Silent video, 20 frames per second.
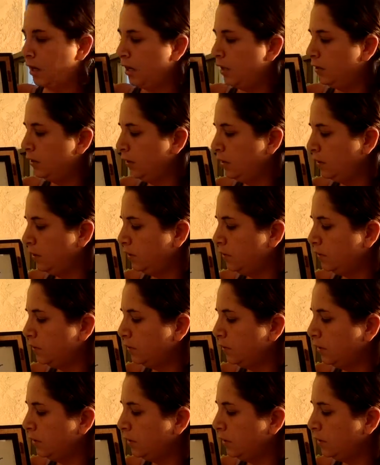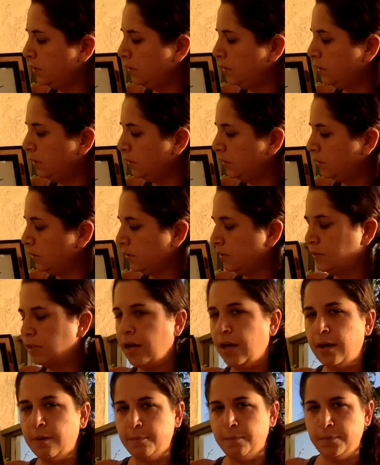and then these three little things on
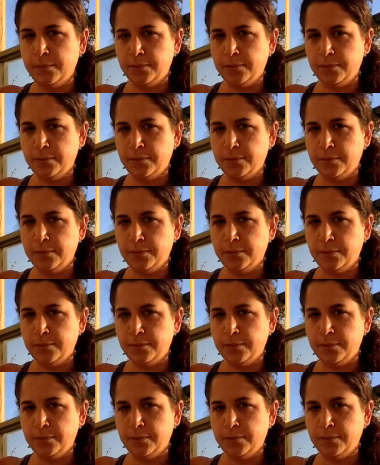top,